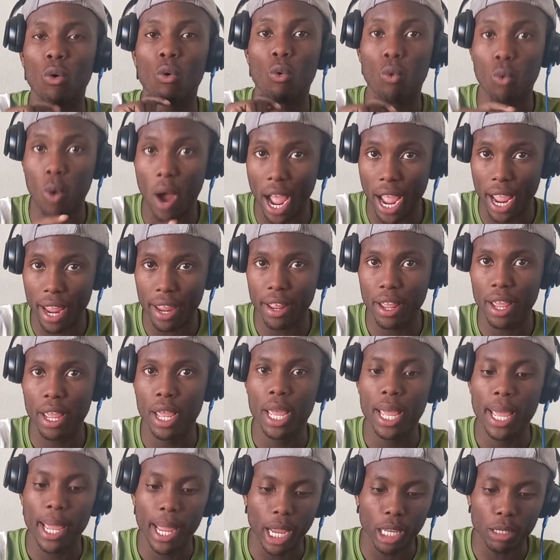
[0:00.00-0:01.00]
Why?
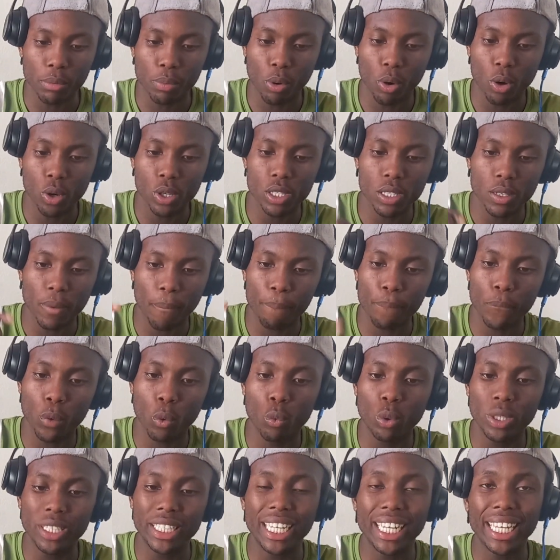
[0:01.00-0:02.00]
It's because
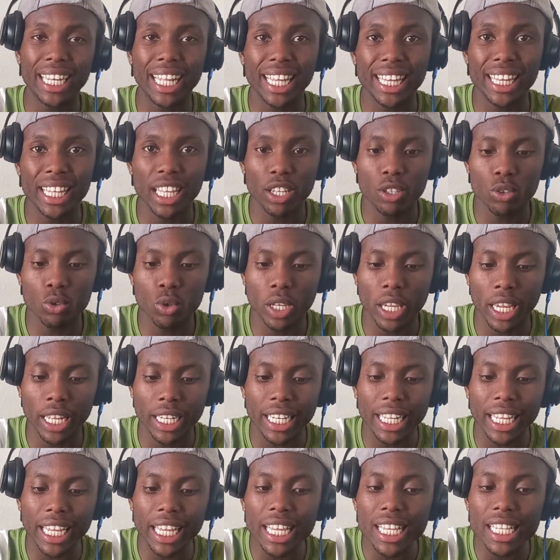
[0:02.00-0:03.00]
with leather, you
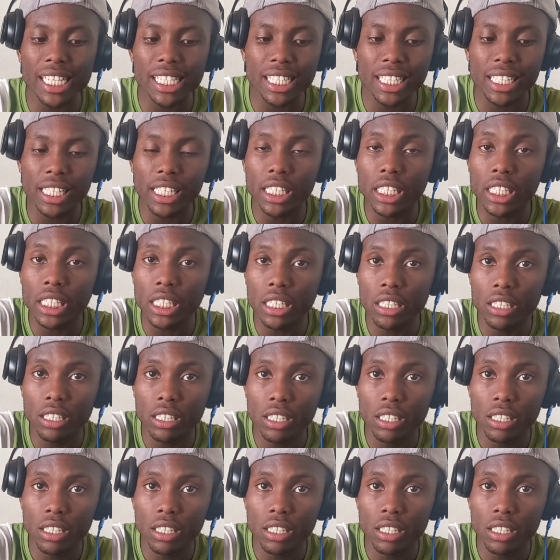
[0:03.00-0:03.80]
can easily